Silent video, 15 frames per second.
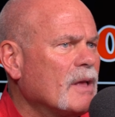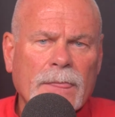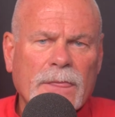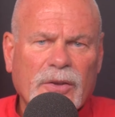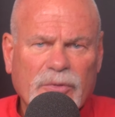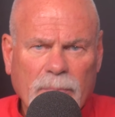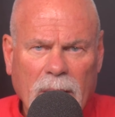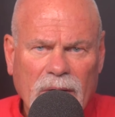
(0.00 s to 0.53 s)
the
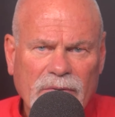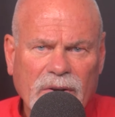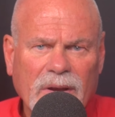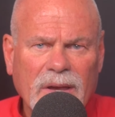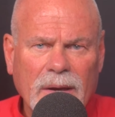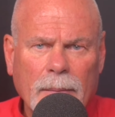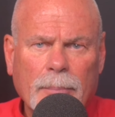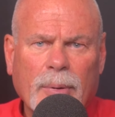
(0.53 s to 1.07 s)

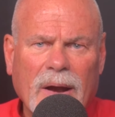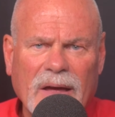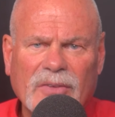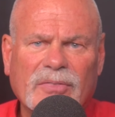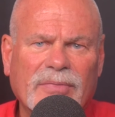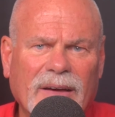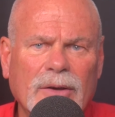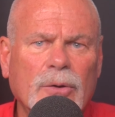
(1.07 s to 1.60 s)
SponsorKit
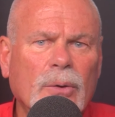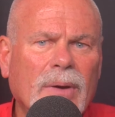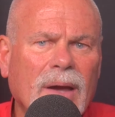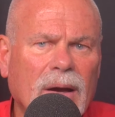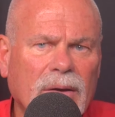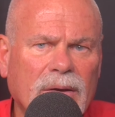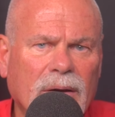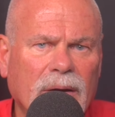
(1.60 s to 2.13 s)
Price Value
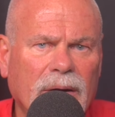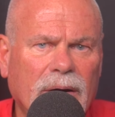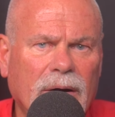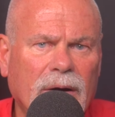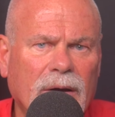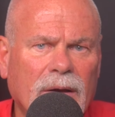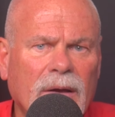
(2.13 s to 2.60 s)
Calculator,